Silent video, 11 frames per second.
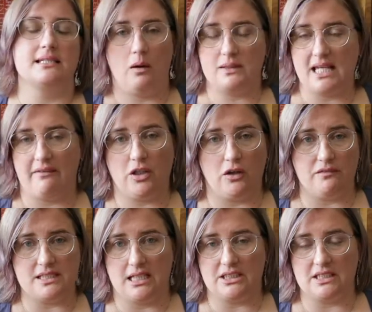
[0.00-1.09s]
I was having
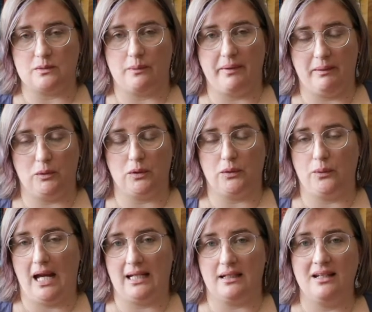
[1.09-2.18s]
conversations with people who
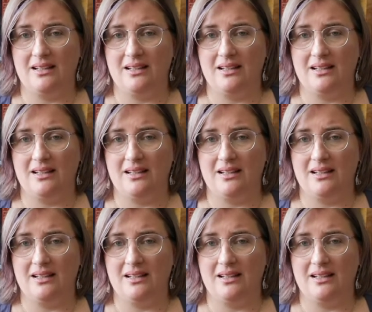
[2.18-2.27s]
had